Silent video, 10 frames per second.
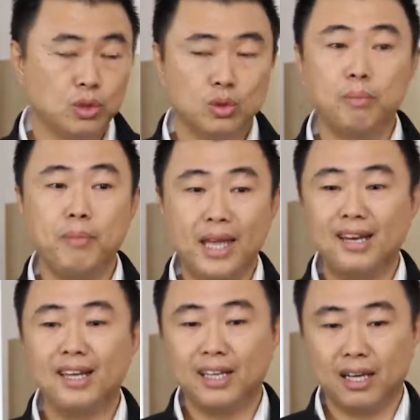So
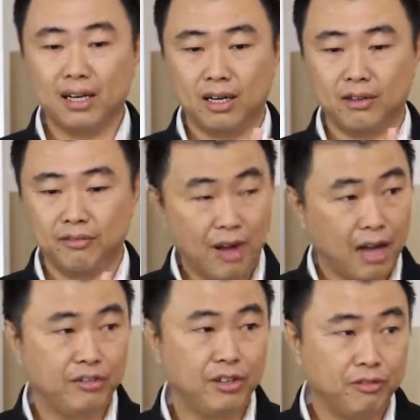mainly there are
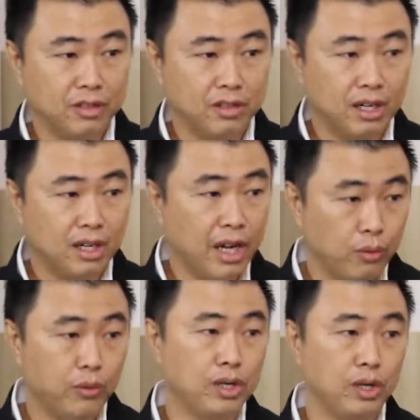5 different
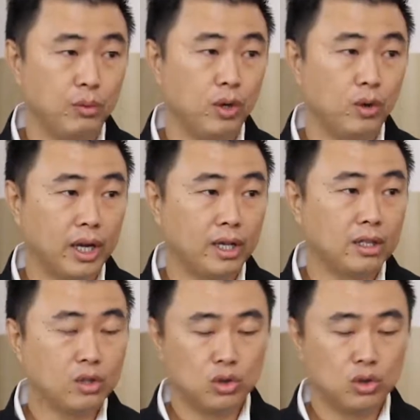area that we look at.